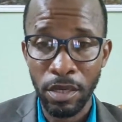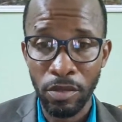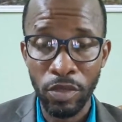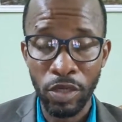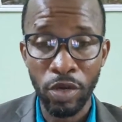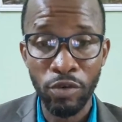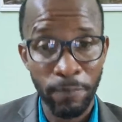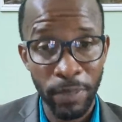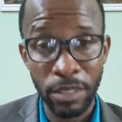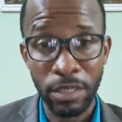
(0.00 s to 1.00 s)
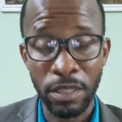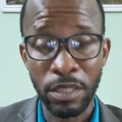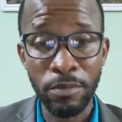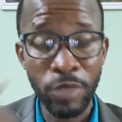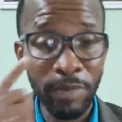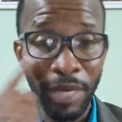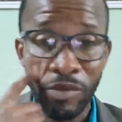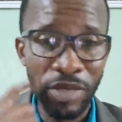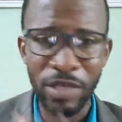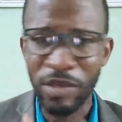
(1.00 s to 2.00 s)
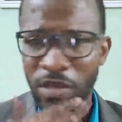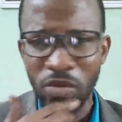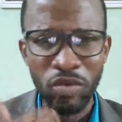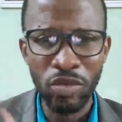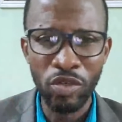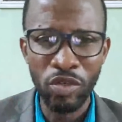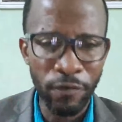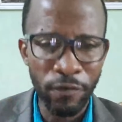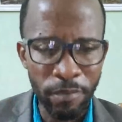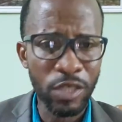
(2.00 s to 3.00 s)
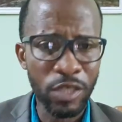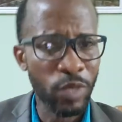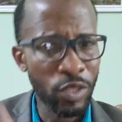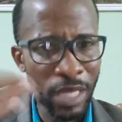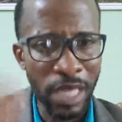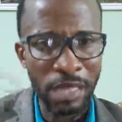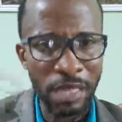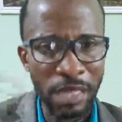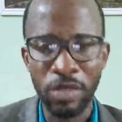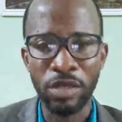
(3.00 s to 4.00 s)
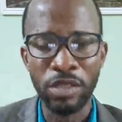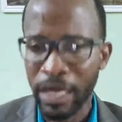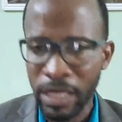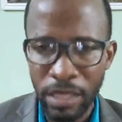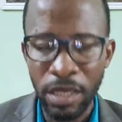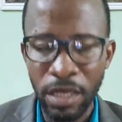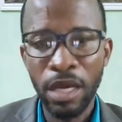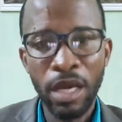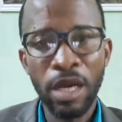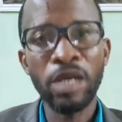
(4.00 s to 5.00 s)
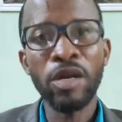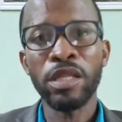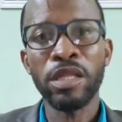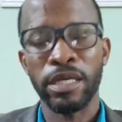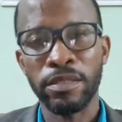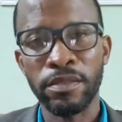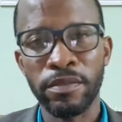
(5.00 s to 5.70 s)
we call repeater systems, whereby if you miss one, you catch them along the line here, and all that.